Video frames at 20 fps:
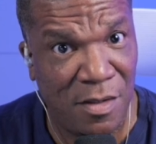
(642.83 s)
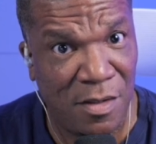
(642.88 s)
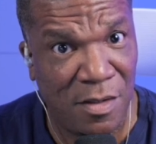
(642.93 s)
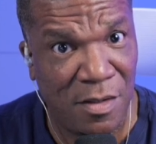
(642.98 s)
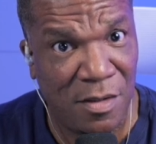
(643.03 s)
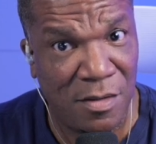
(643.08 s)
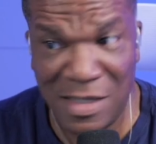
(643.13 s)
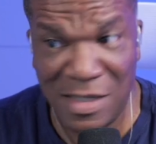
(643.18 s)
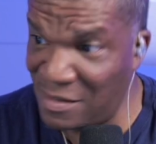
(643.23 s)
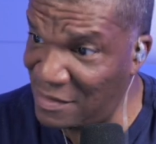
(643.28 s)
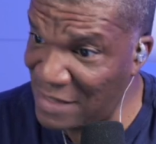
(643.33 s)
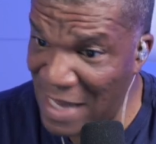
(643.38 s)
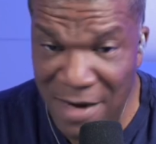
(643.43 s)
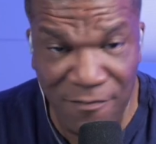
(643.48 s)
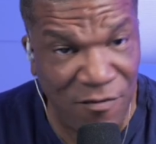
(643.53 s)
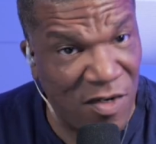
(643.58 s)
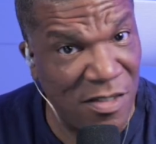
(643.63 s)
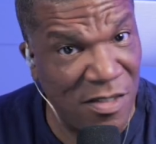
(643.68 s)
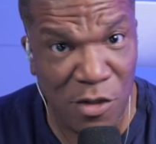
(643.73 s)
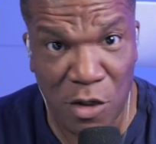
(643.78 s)
The
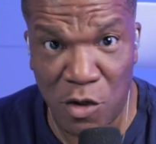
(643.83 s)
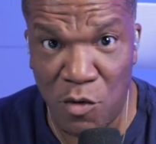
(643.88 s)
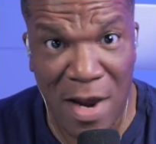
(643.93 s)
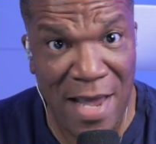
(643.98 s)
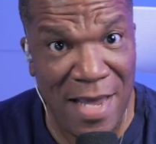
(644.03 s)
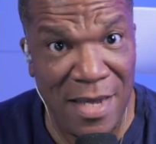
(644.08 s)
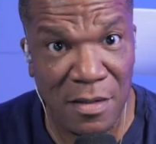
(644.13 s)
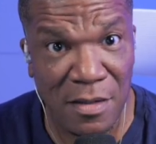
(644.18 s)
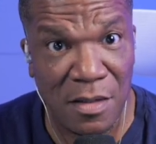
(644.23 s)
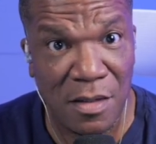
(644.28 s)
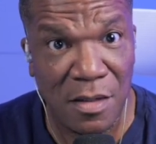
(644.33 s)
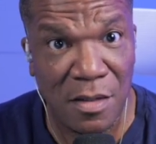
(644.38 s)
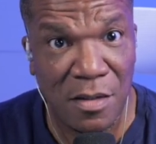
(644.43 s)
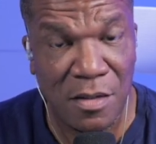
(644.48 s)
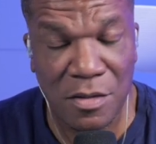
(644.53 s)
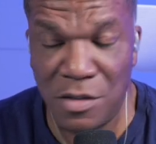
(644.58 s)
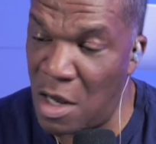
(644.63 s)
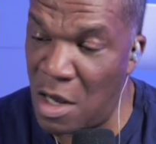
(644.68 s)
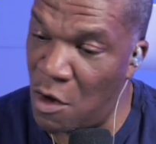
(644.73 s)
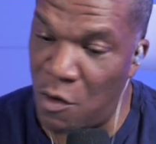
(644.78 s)
safeties are great.
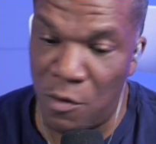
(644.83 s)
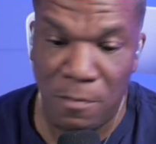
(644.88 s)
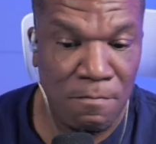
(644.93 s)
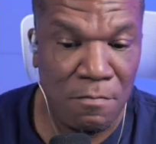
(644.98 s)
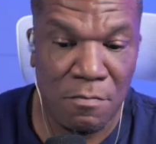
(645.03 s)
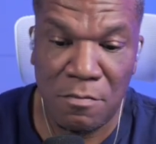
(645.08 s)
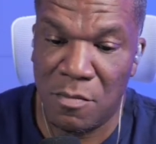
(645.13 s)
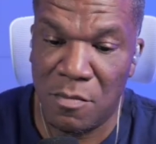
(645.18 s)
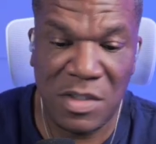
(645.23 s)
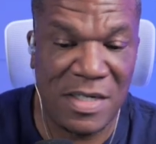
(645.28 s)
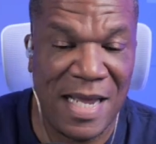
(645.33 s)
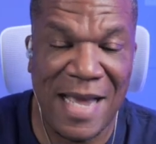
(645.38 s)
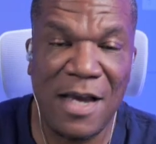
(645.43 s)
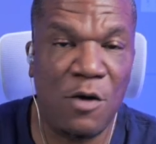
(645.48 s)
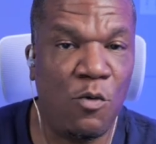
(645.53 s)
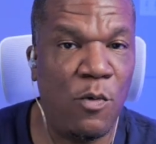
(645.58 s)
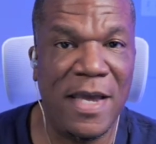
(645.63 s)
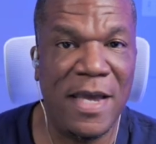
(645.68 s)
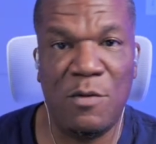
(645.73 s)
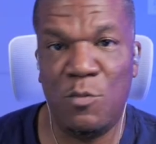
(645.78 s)
No, Dan
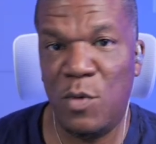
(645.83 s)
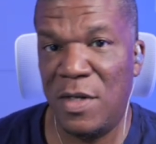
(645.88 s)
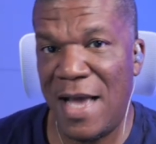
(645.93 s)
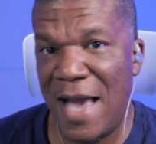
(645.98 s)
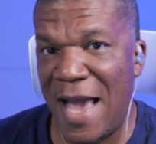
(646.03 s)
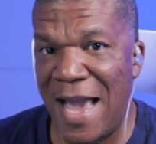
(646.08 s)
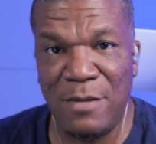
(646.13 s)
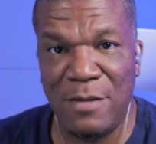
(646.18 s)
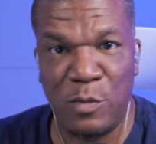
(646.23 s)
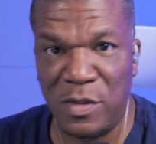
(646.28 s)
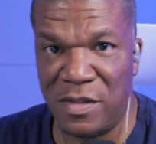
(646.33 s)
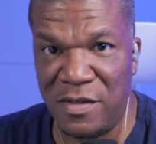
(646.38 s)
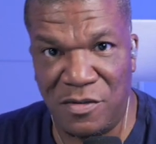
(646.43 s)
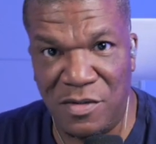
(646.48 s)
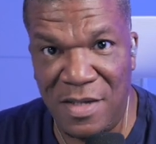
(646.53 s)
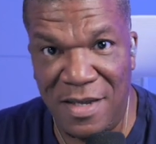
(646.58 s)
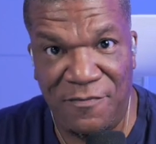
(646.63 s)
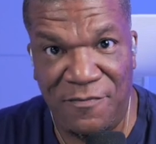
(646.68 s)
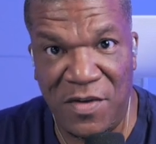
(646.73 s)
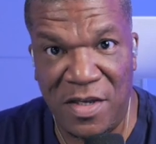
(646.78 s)
Quinn would have ate with this
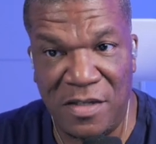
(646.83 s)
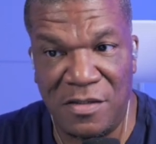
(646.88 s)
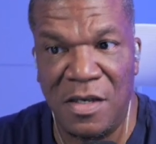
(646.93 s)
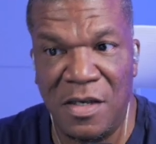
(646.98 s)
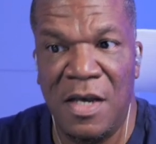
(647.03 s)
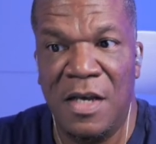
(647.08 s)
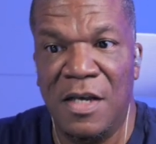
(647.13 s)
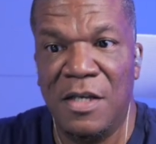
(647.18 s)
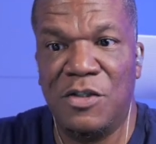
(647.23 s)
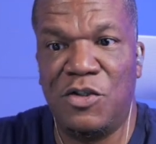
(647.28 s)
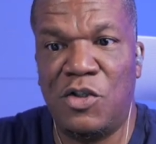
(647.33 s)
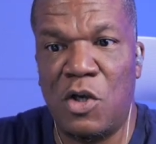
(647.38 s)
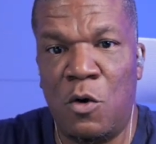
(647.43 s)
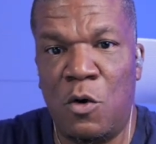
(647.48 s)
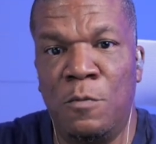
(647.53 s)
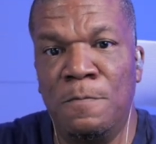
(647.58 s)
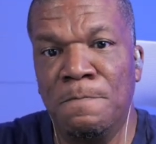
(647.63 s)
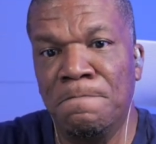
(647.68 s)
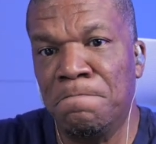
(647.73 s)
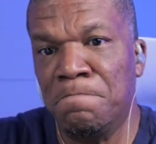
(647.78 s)
defense.
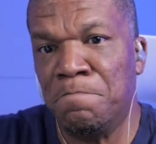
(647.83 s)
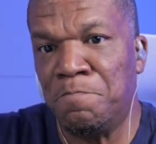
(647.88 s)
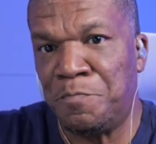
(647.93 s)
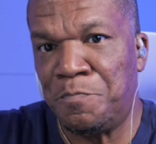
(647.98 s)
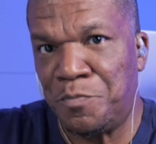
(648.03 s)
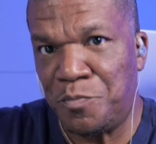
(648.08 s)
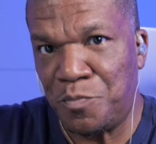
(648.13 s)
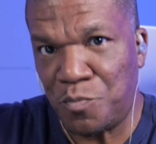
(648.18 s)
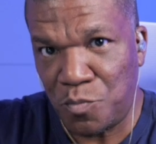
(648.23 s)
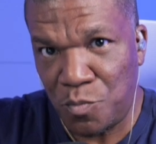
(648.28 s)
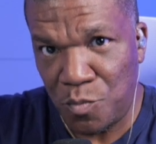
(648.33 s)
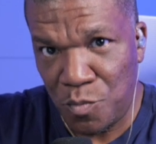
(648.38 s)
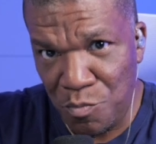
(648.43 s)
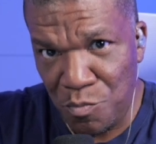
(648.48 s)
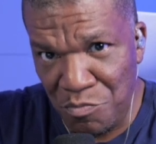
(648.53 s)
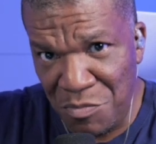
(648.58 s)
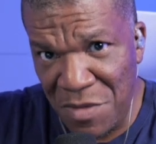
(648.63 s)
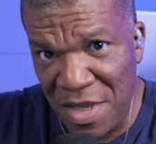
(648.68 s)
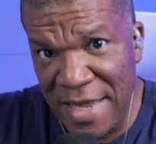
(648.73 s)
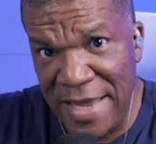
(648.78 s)
So
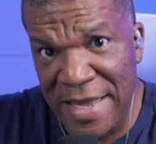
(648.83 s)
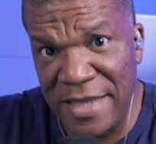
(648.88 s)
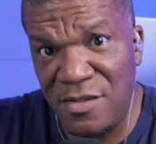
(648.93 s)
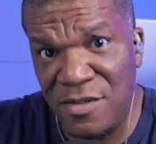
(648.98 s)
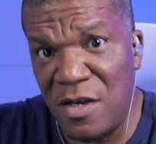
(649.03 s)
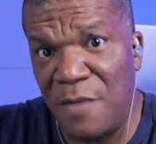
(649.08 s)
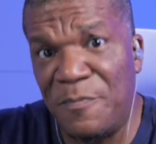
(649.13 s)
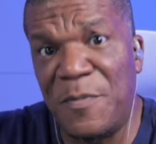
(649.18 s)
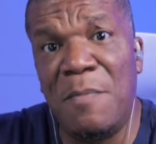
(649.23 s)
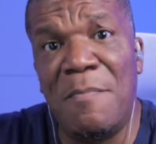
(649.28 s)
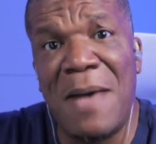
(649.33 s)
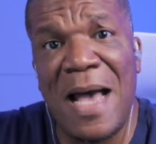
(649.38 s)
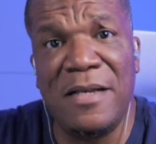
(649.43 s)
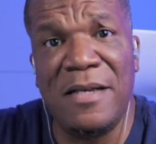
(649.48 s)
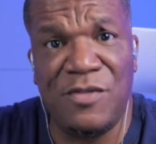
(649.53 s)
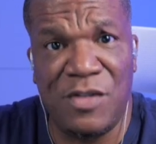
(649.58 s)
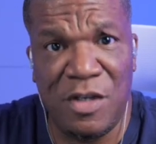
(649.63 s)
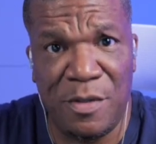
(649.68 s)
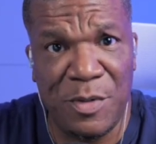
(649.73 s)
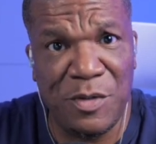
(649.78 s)
it's up to Mike
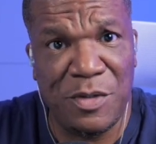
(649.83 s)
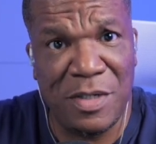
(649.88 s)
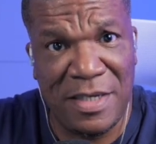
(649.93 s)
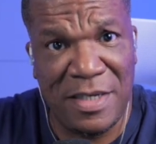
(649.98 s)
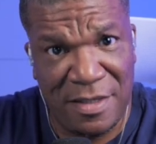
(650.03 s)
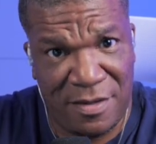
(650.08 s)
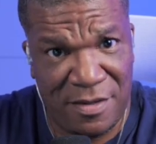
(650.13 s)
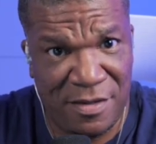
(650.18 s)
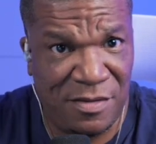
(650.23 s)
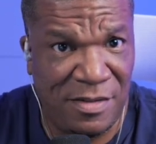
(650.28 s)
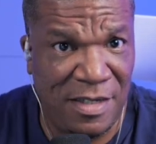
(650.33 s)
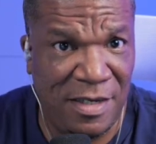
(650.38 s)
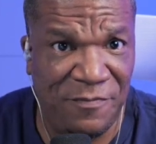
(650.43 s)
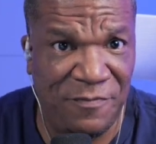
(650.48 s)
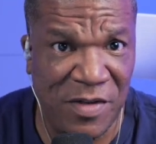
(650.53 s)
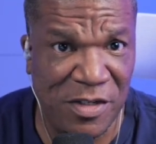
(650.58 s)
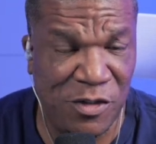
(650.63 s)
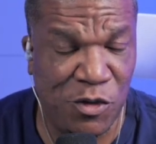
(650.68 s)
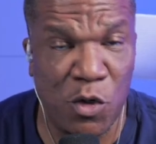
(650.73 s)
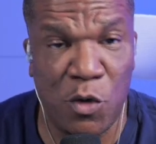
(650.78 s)
Zimmer to get this
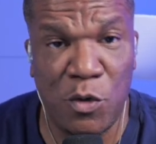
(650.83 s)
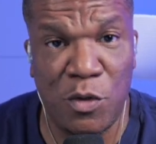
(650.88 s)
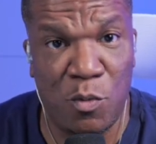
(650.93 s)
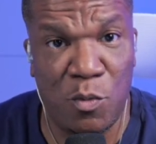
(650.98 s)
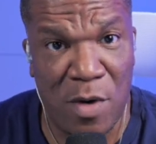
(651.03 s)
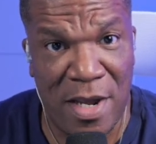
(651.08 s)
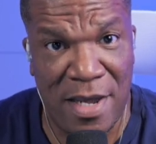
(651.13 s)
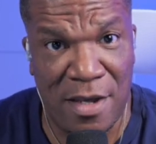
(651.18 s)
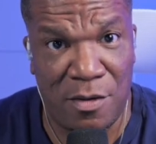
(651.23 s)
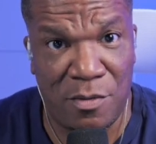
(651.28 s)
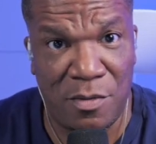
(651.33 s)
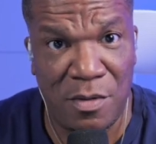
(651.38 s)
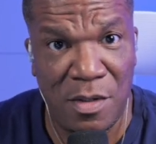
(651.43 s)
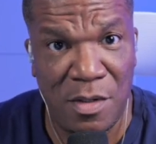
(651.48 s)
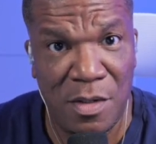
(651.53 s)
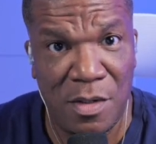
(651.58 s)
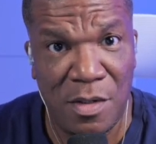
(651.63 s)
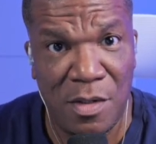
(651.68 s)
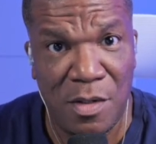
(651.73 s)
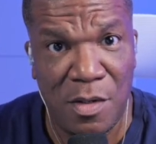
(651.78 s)
defense turned around
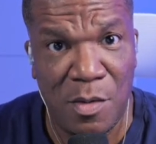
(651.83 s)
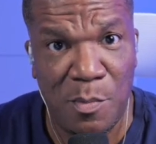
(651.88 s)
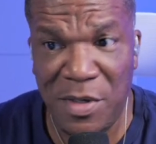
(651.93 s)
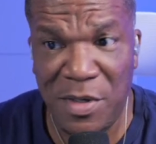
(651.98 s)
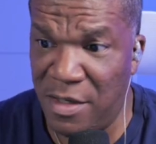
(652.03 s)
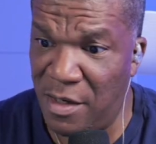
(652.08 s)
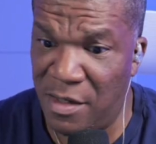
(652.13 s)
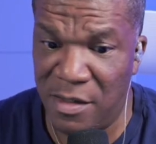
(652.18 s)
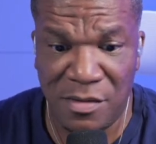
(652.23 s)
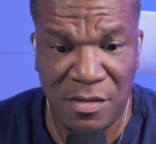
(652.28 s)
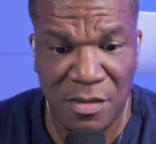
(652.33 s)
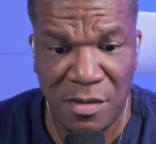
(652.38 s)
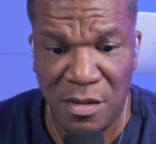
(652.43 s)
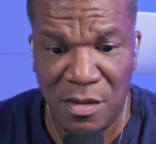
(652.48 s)
because